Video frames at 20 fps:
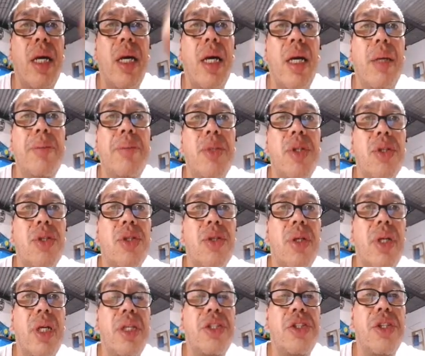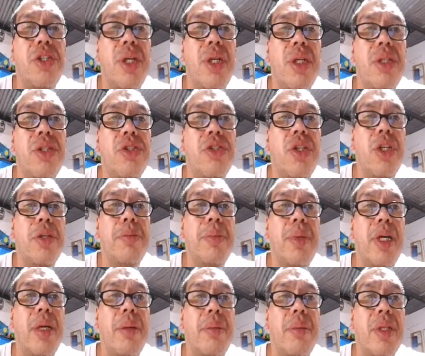I'm just gonna change this
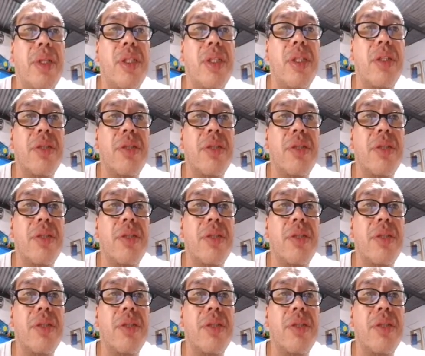parameter